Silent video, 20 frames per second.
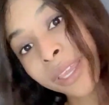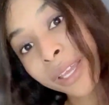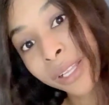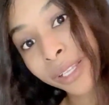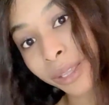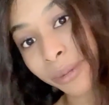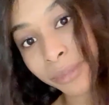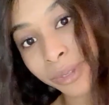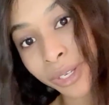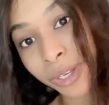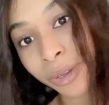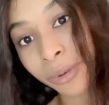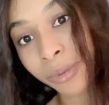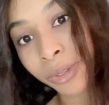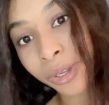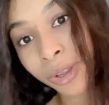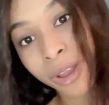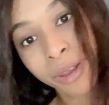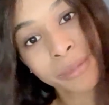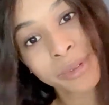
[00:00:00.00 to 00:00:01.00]
let me know in the
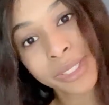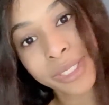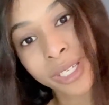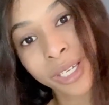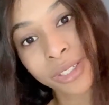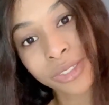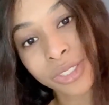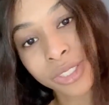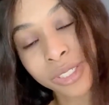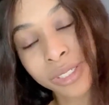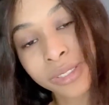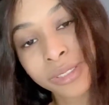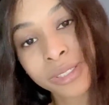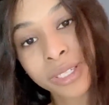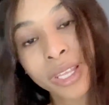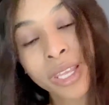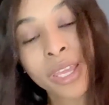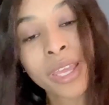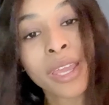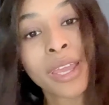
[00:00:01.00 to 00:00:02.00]
comment section.
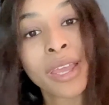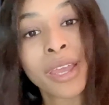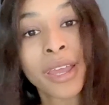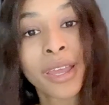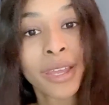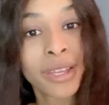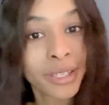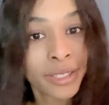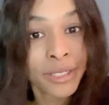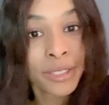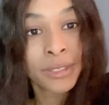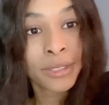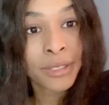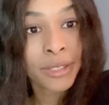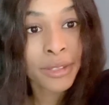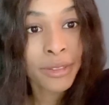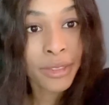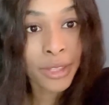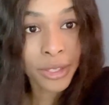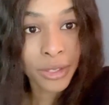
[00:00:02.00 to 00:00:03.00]

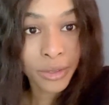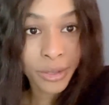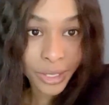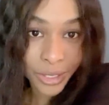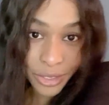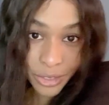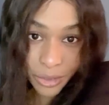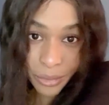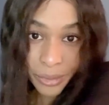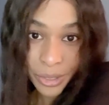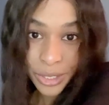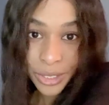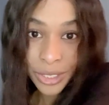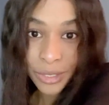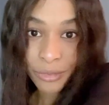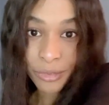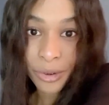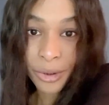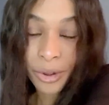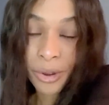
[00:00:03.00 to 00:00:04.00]
Thank you guys so much
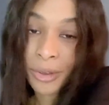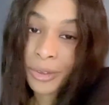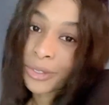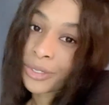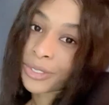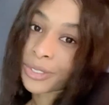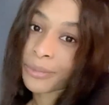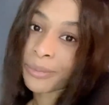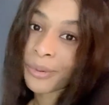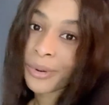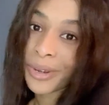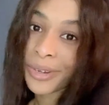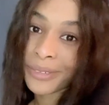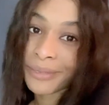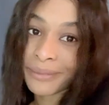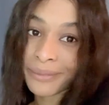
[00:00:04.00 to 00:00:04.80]
for all your support.